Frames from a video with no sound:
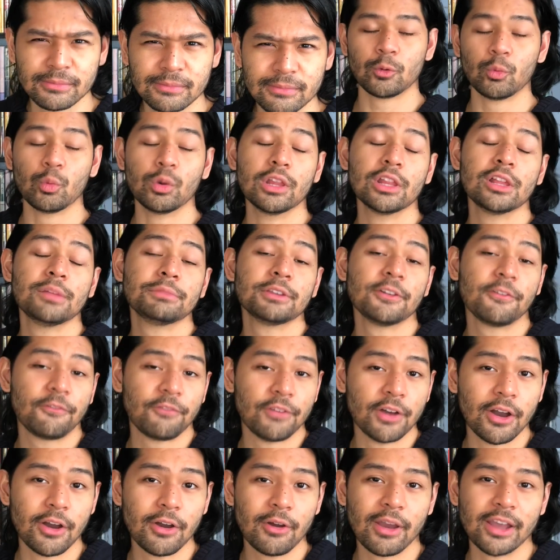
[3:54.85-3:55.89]
Willem
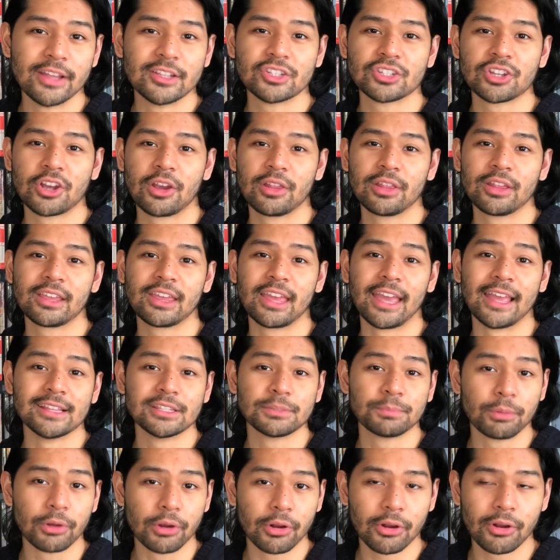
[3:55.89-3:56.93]
Dafoe and Charlotte
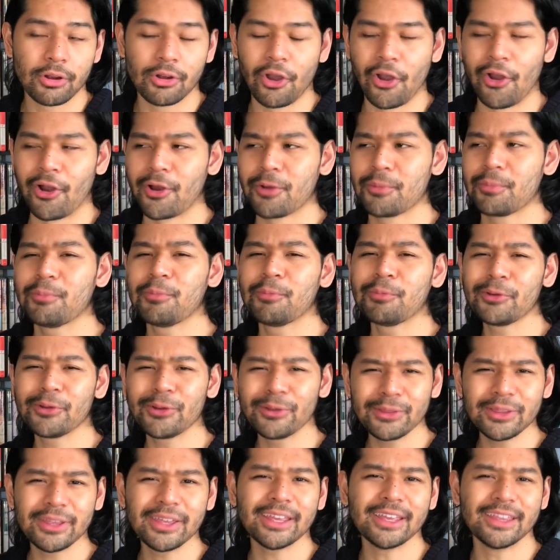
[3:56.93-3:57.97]
Gainsbourg are
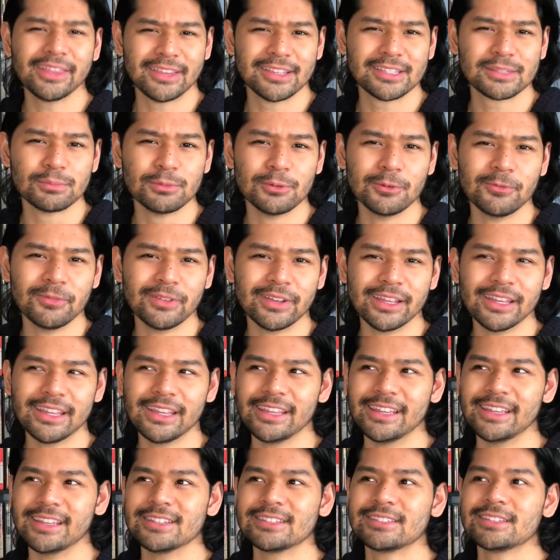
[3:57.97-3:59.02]
brilliant in this movie. It
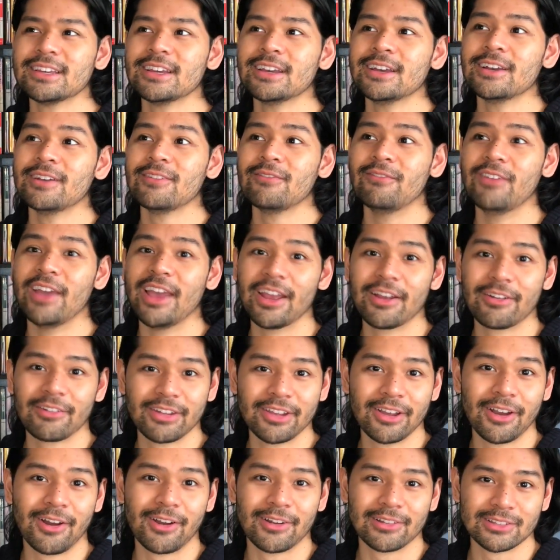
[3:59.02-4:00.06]
is very
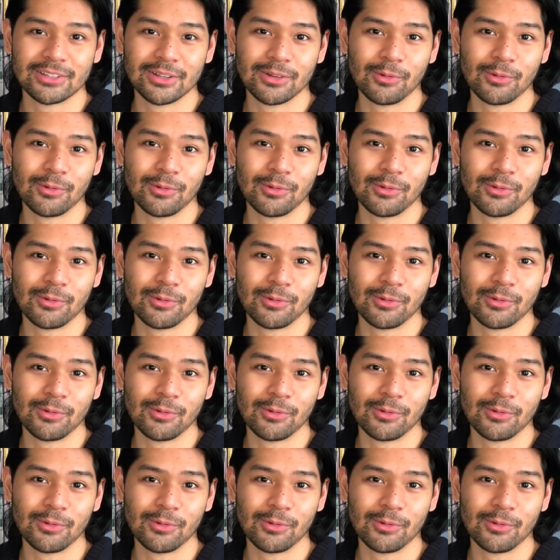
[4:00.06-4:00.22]
hard to